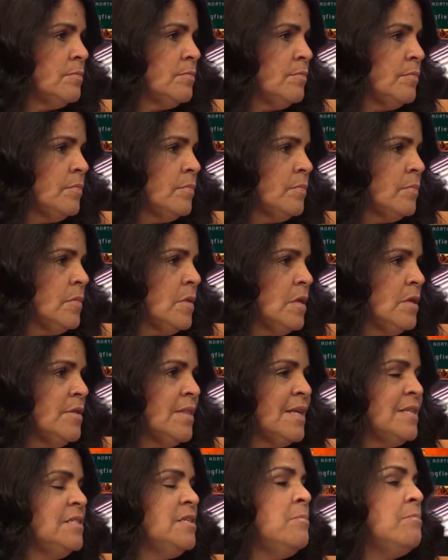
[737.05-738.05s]
Wow.
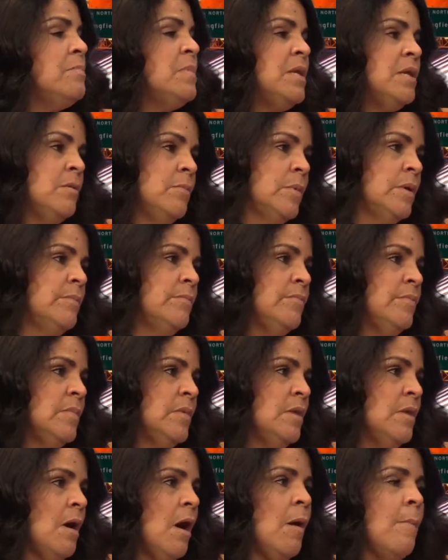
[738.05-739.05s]
That's a minimum.
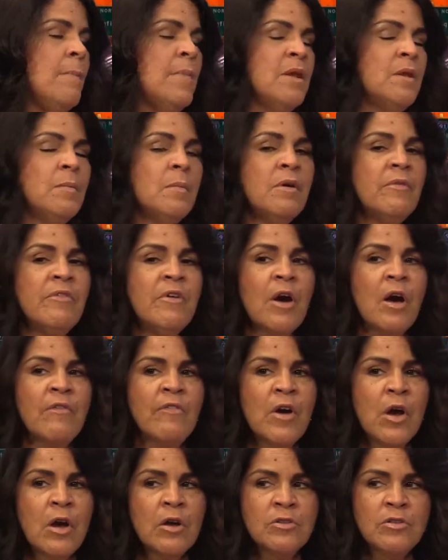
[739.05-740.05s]
A minimum of,
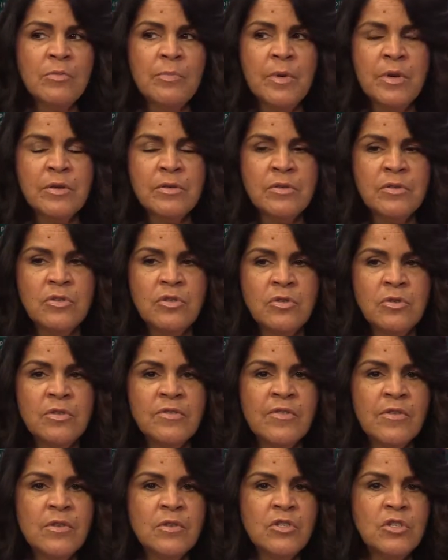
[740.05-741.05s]
of 100 pairs of
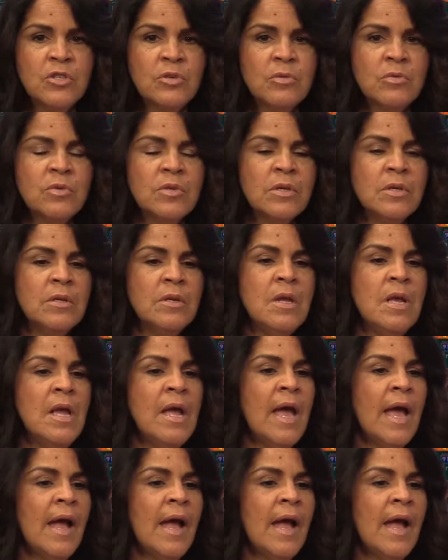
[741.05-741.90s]
shoes for the children.